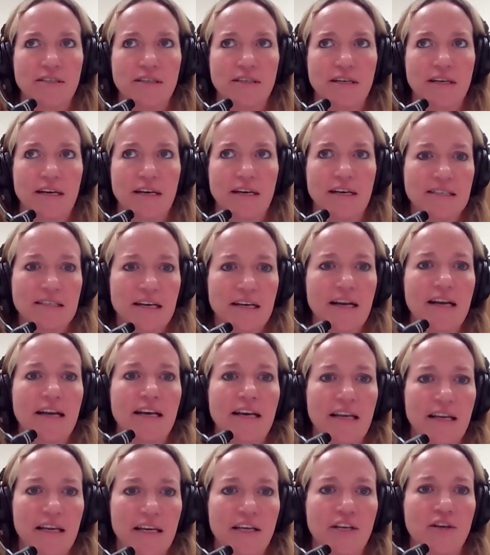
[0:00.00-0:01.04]
and
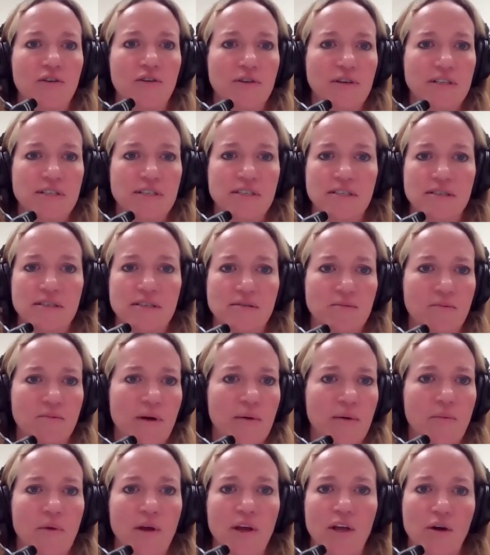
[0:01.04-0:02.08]
anxiety increase
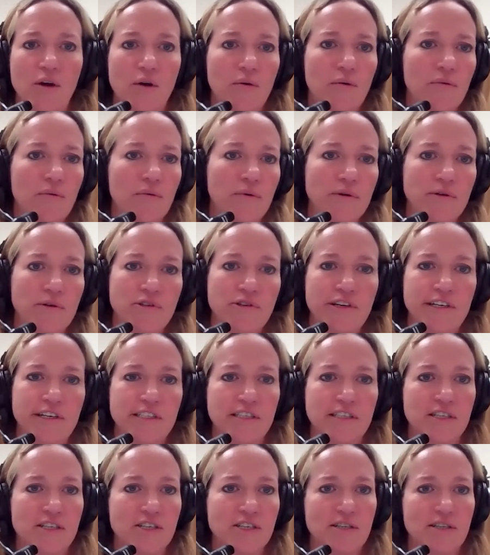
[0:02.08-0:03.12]
when we go through
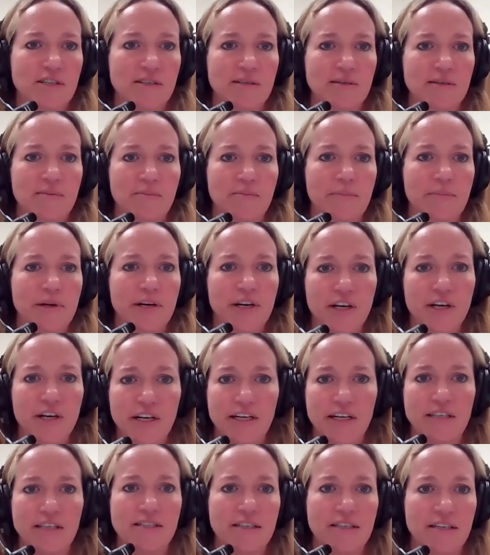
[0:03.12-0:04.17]
transitional
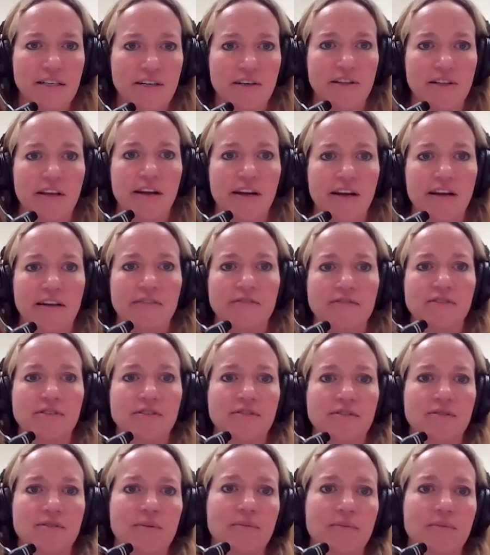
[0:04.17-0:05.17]
periods in our lives.